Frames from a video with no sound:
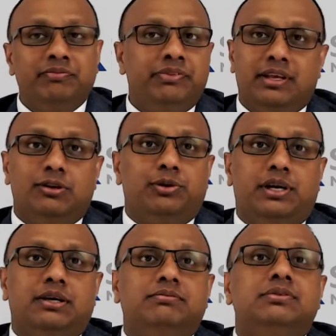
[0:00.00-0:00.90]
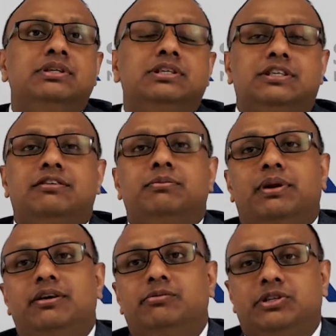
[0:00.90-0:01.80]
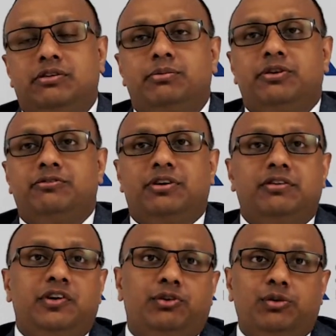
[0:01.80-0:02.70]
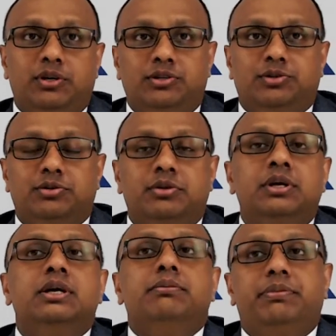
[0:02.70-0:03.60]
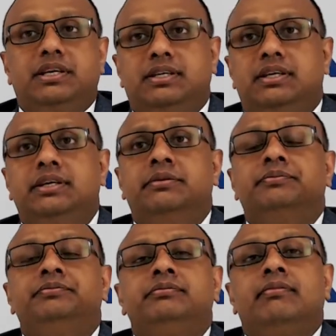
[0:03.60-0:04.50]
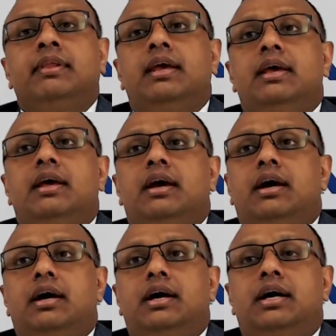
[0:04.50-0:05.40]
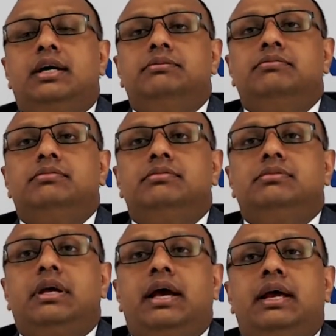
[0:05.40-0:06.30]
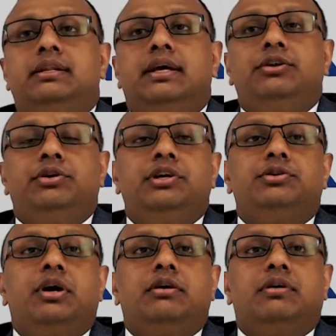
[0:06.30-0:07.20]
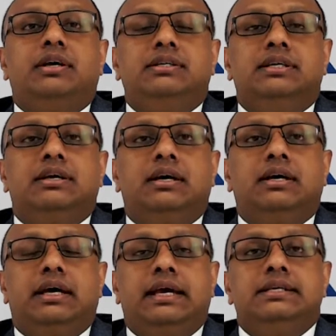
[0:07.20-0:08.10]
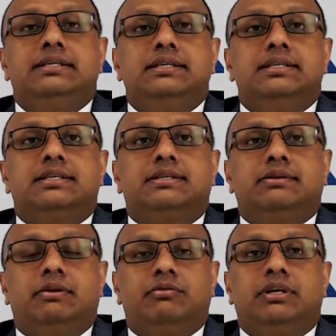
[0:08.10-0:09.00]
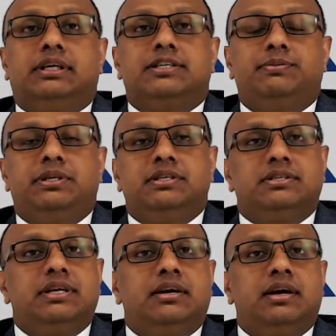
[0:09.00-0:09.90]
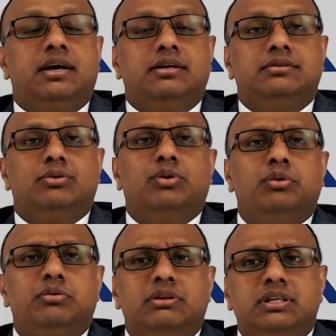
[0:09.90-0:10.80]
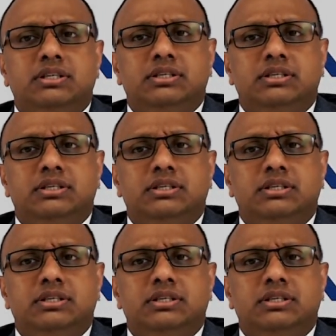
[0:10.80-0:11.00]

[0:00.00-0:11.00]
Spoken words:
look it up. 7.5 equivalent to PTE. And then you need to have 8 years work experience. There are over